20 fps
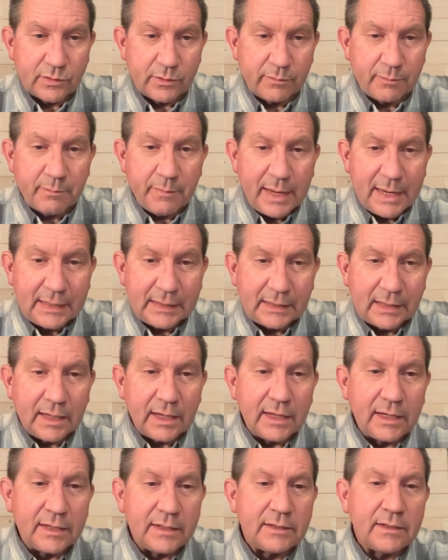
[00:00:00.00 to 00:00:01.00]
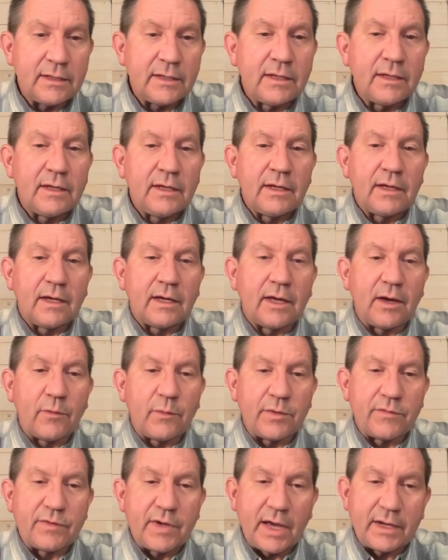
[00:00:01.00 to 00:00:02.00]
are main line.
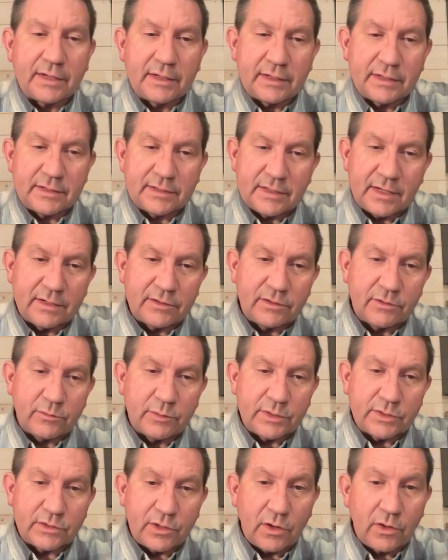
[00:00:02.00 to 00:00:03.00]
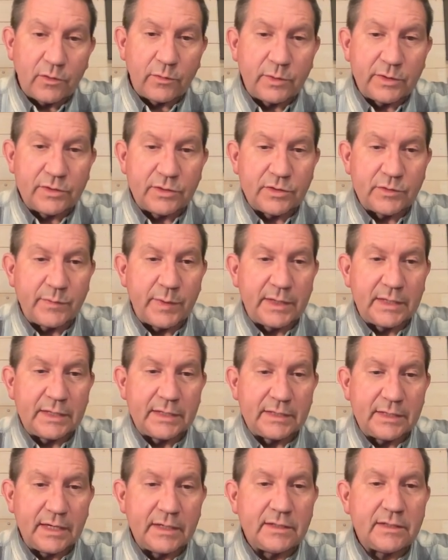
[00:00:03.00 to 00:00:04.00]
We've got an intended result, which has been
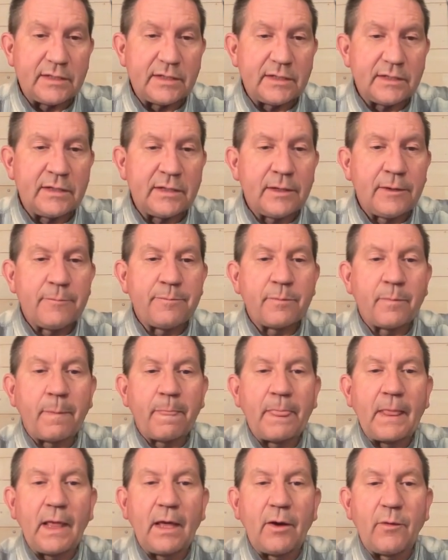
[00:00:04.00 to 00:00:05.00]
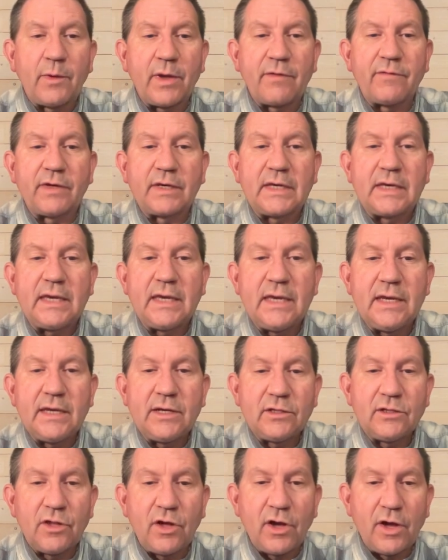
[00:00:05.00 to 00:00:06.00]
indented. We have a key
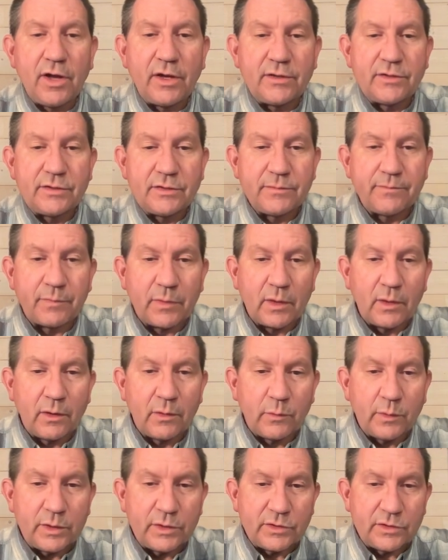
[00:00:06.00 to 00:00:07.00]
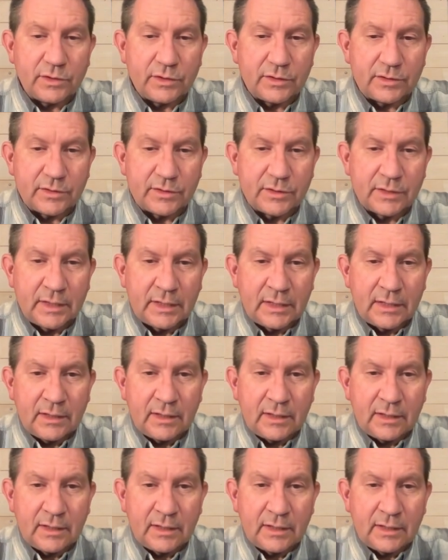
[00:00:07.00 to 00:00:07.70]
clause, which is